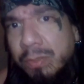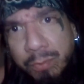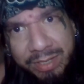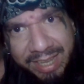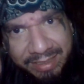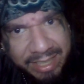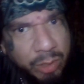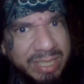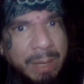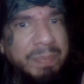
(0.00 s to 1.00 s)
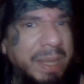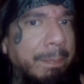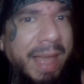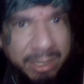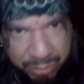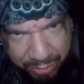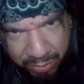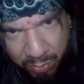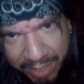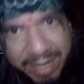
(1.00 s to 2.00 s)
forget that you're something
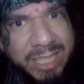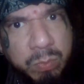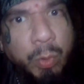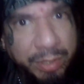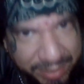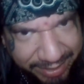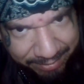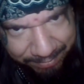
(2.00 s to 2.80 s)
magical and it's working.